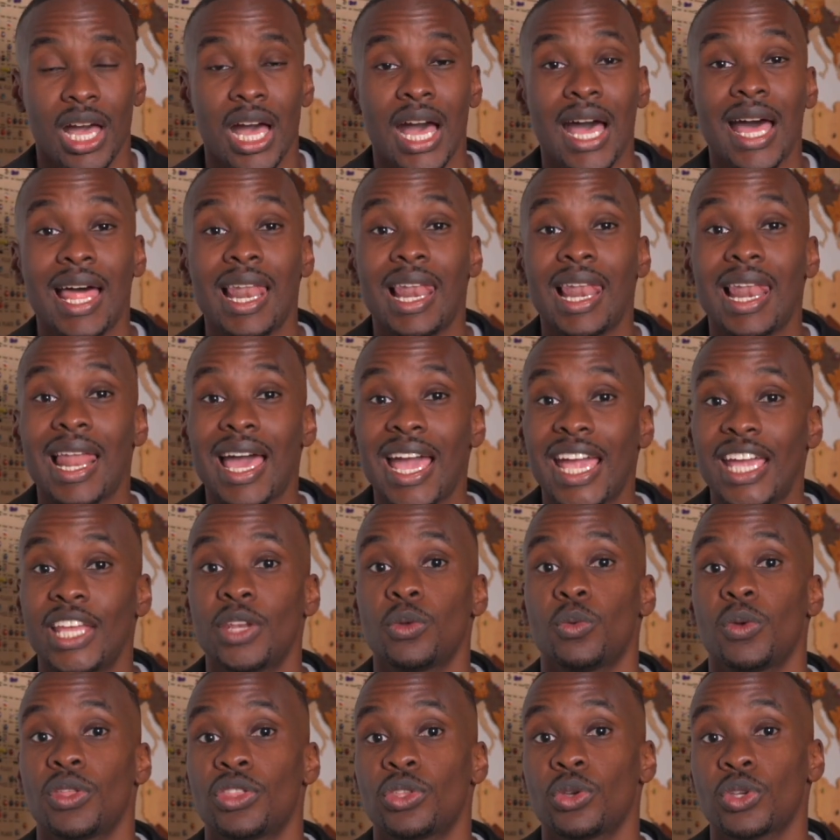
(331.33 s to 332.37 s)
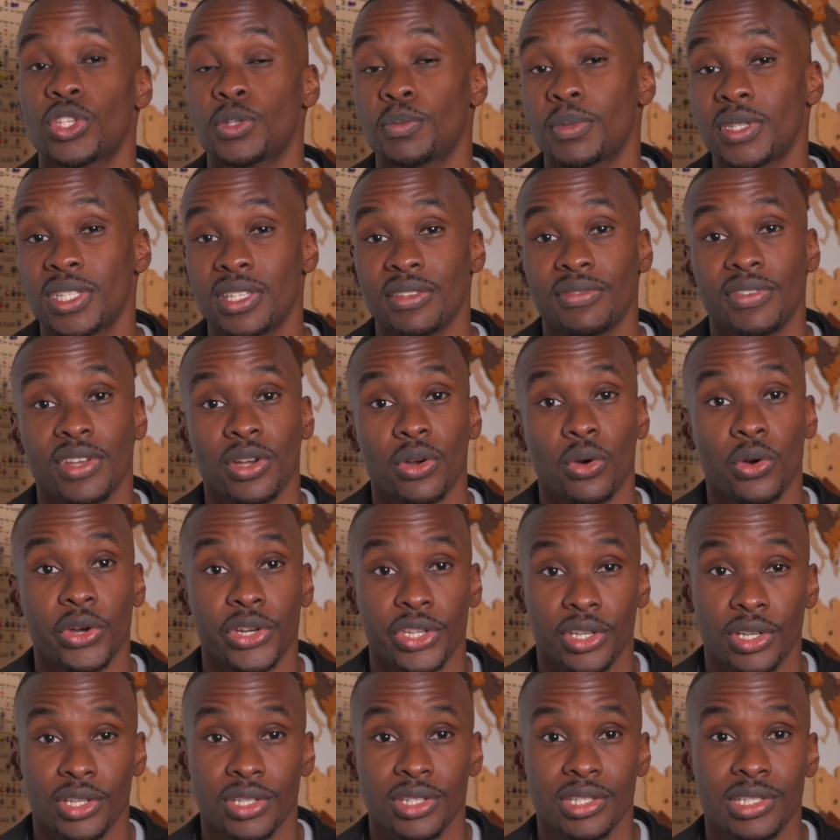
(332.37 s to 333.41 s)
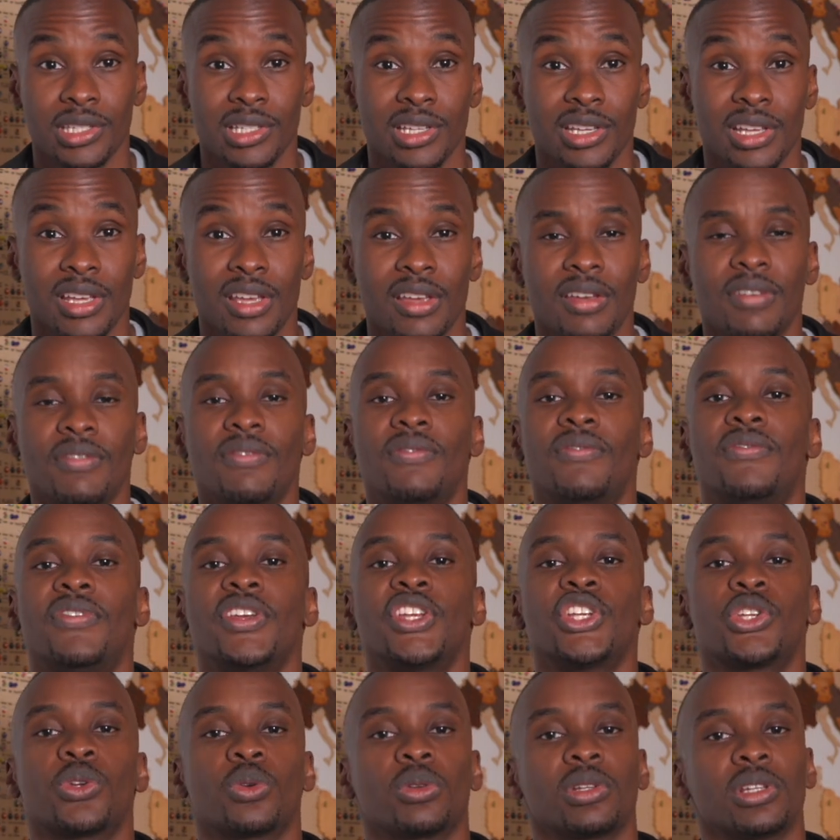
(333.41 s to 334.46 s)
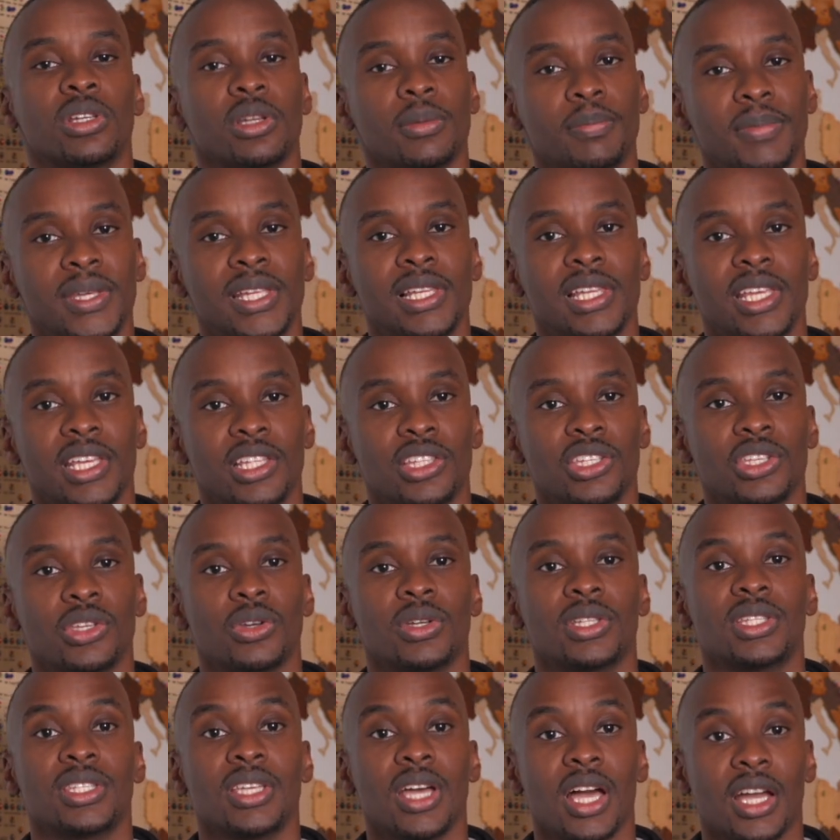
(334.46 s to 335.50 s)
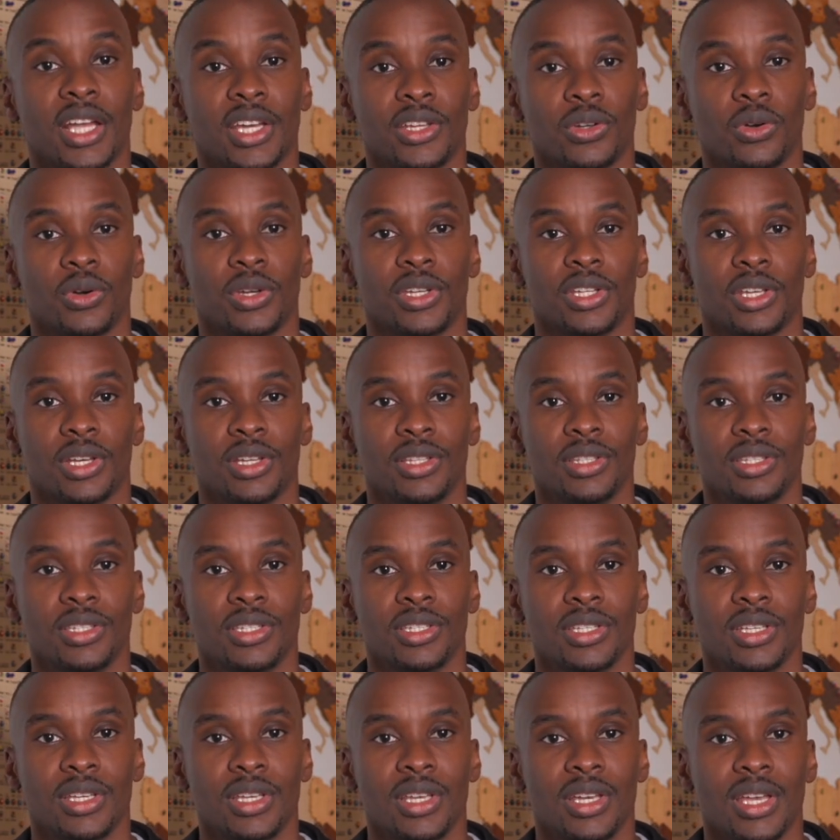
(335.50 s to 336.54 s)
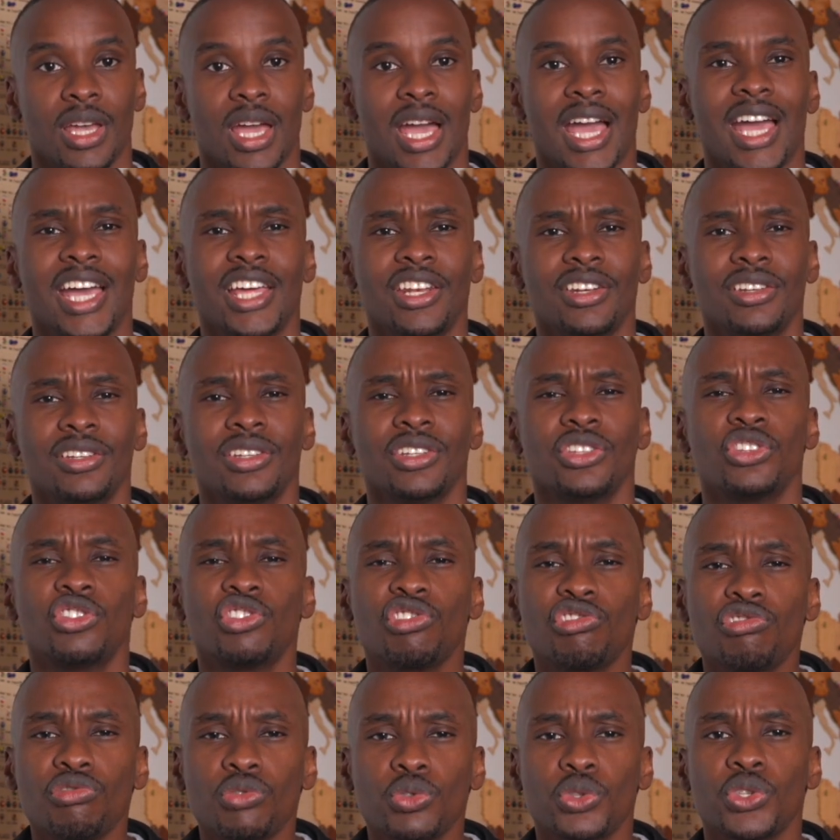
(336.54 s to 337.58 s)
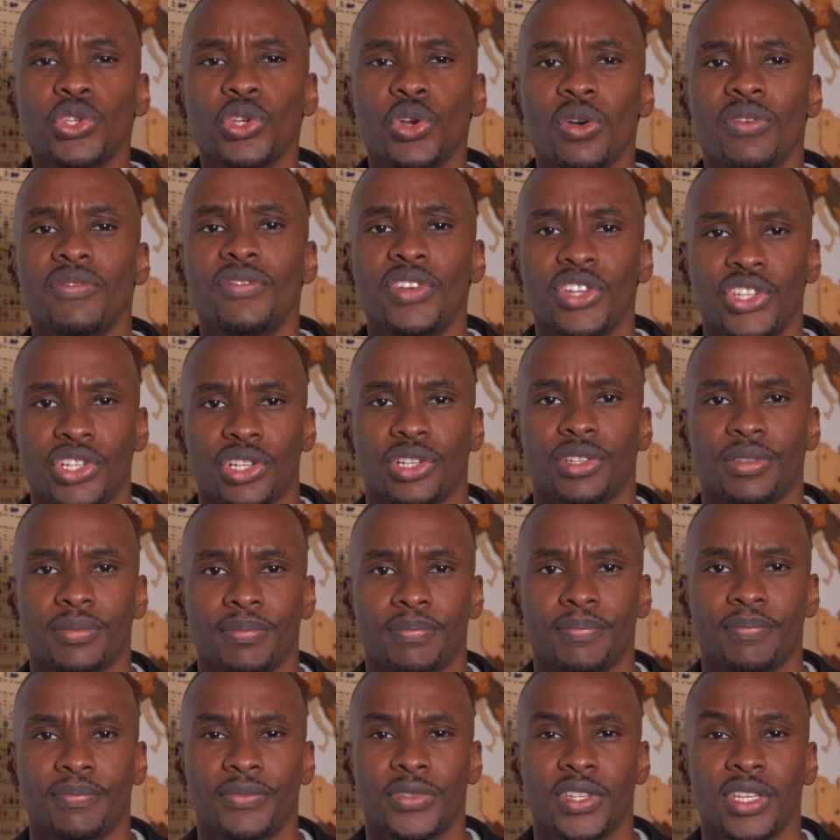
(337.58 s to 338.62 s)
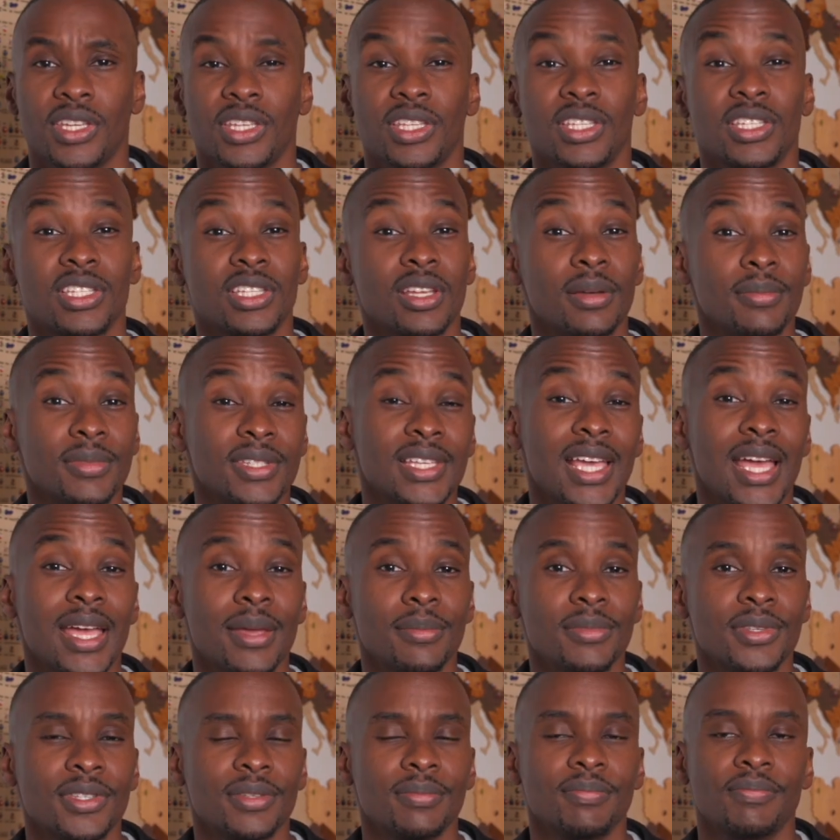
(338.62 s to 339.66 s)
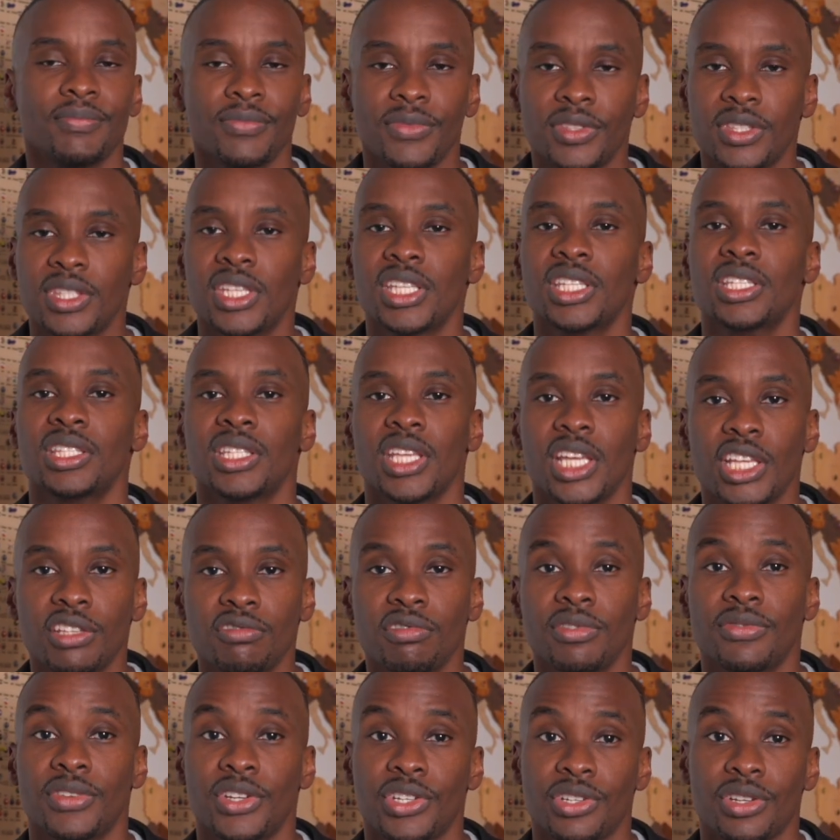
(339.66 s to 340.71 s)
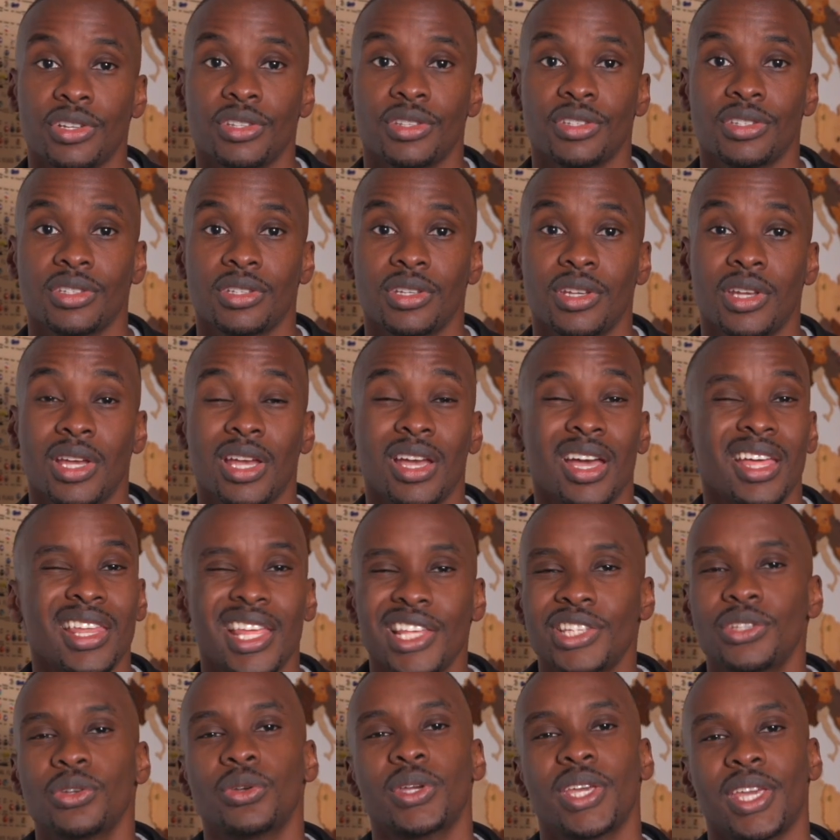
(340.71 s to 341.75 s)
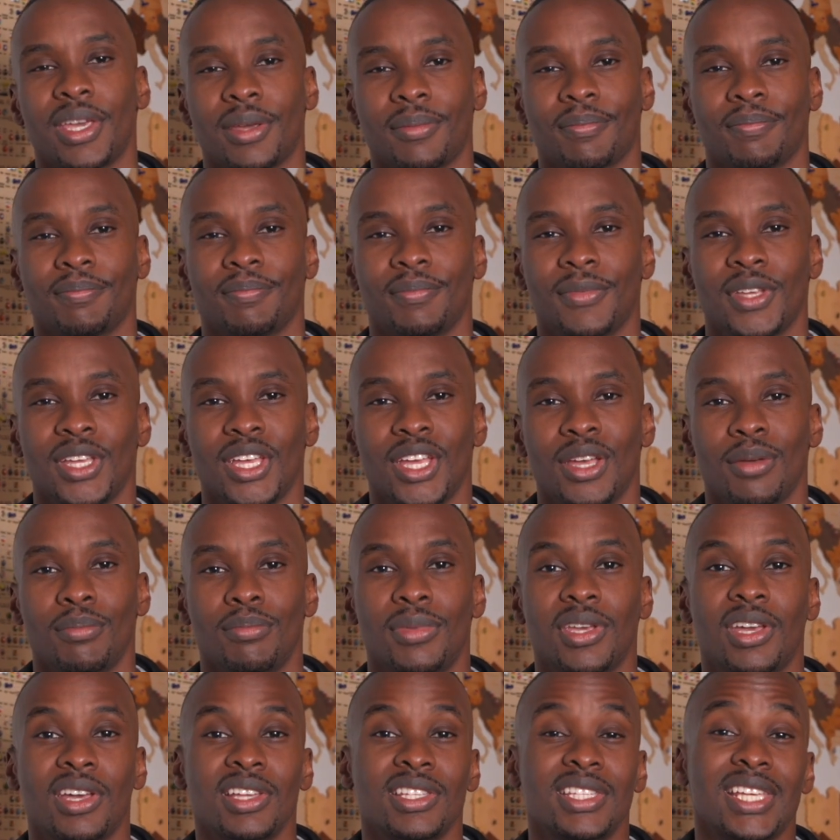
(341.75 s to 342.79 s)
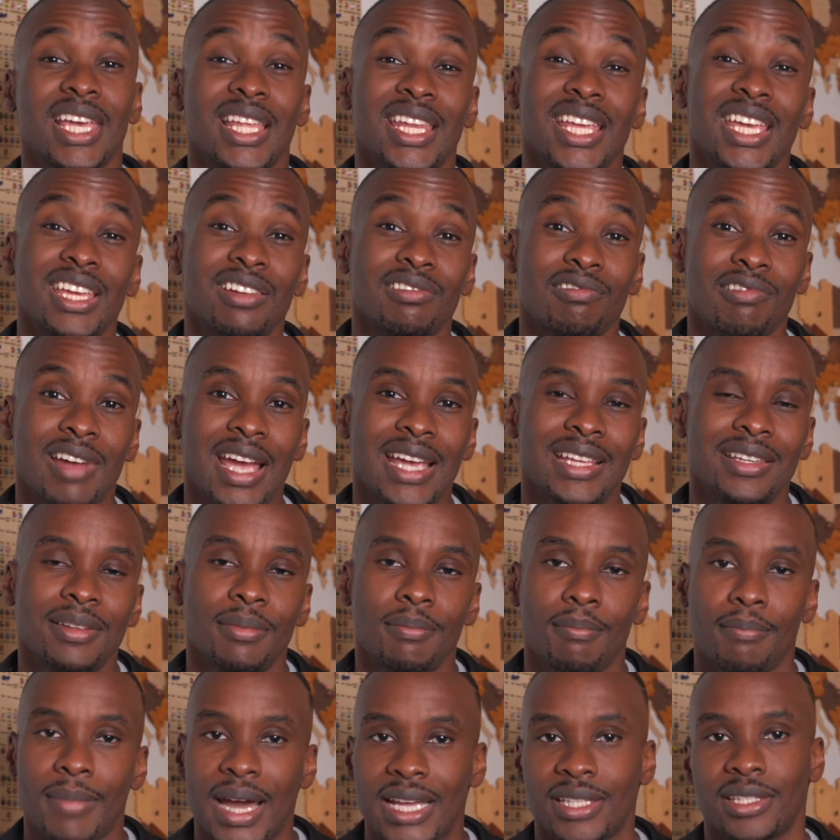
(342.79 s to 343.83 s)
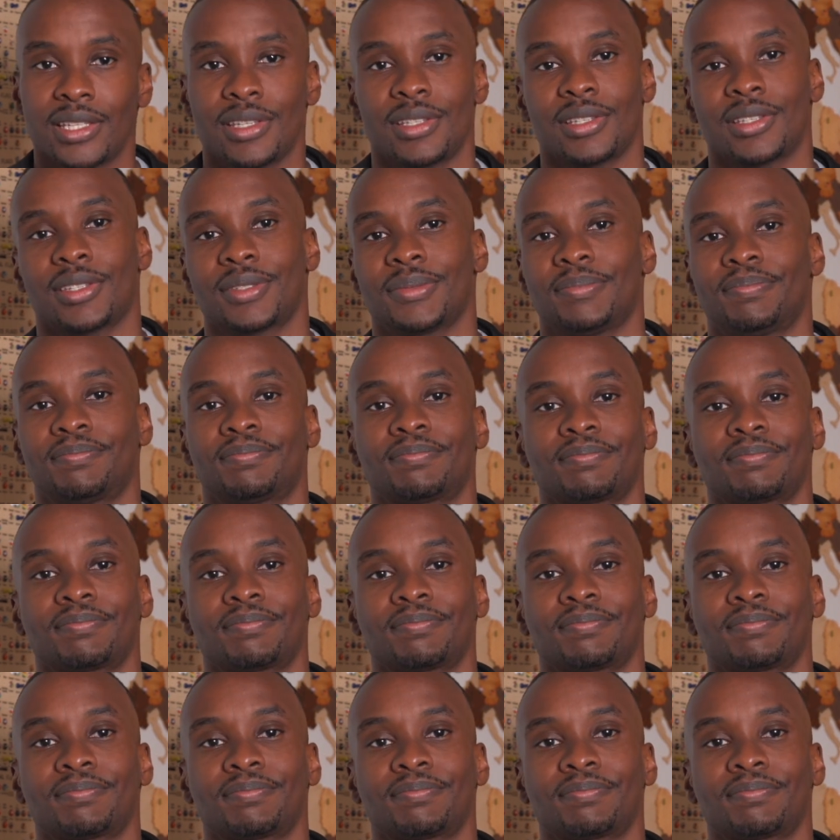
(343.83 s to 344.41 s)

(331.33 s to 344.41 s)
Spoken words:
aligned with your specific audience, visually appealing to your target audience, and true to your vision. Sometimes this takes revisions, and that's okay, because getting it right matters.